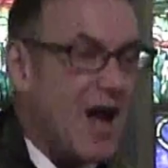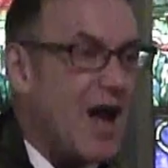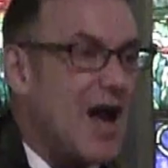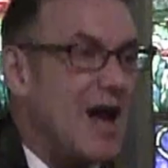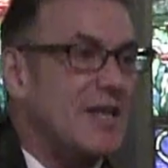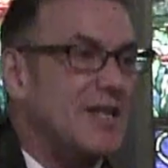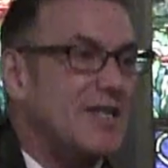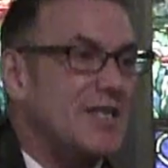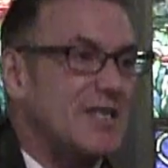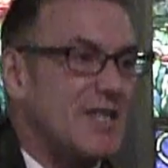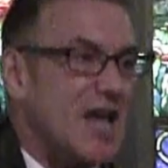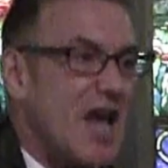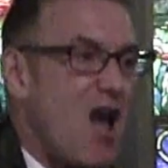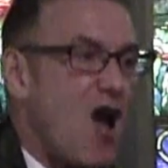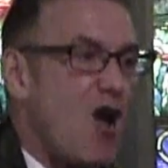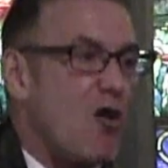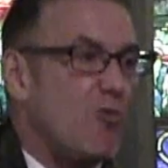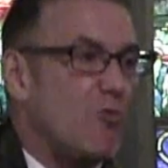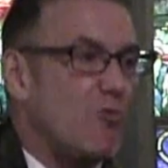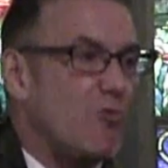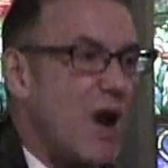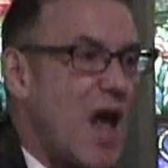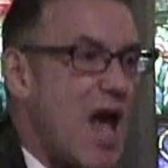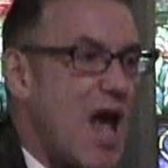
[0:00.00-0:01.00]
I
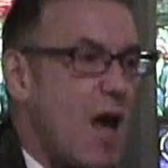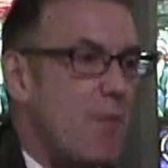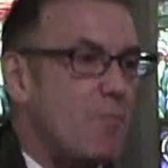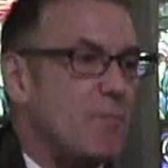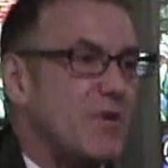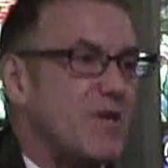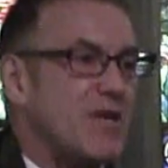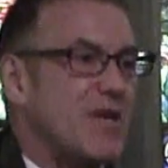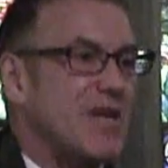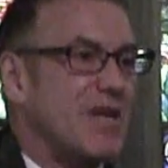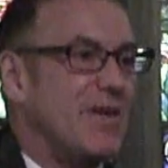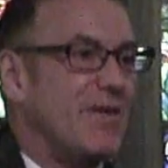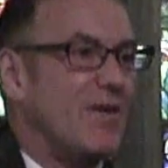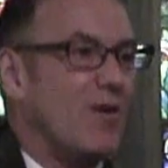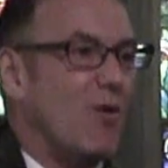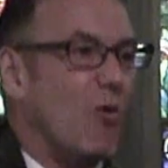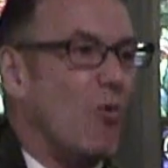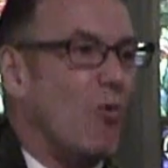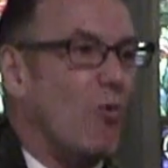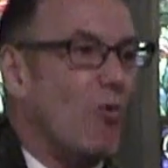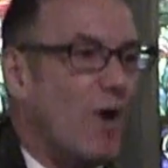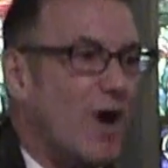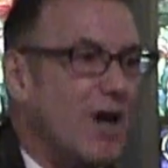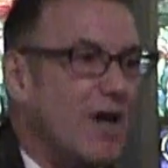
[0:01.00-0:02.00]
sat wrapped in
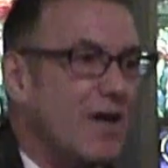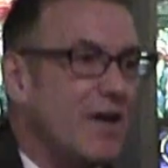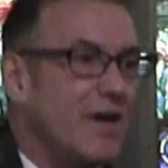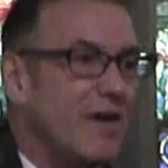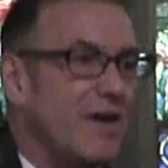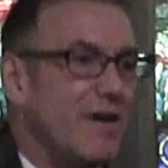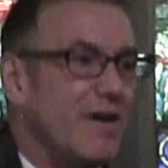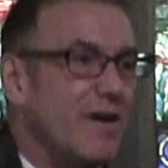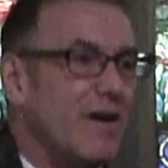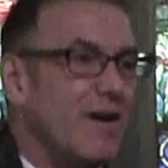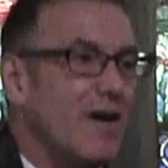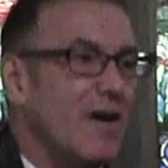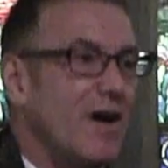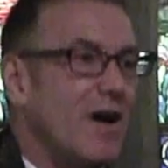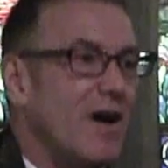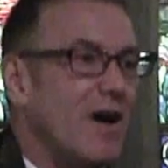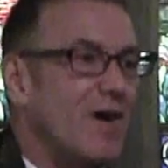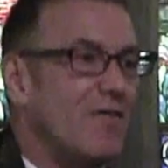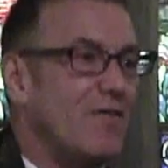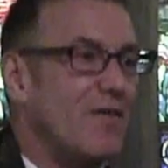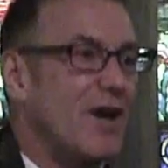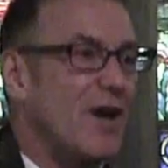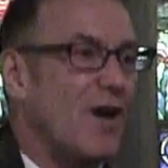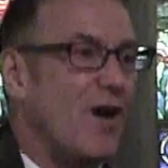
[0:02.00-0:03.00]
the wonder
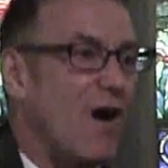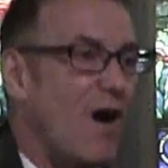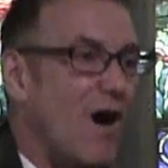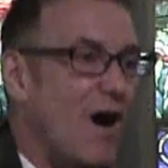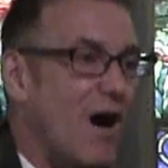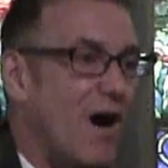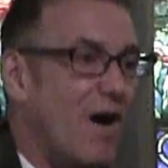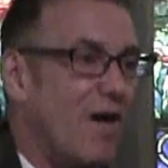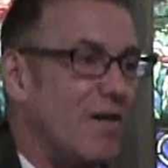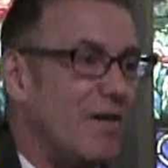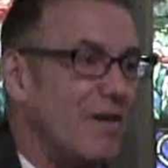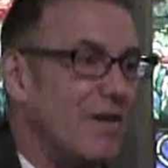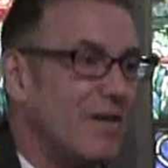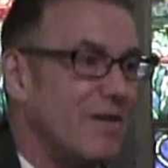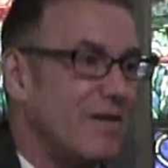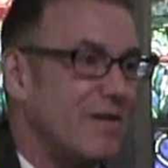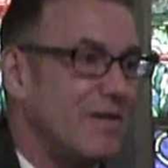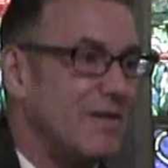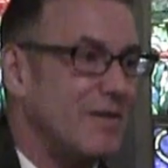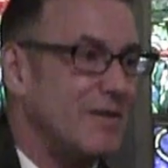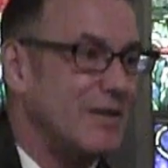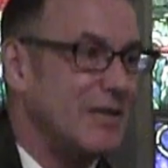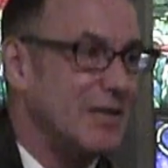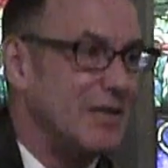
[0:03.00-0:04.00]
of it
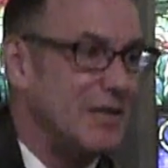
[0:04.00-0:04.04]
all.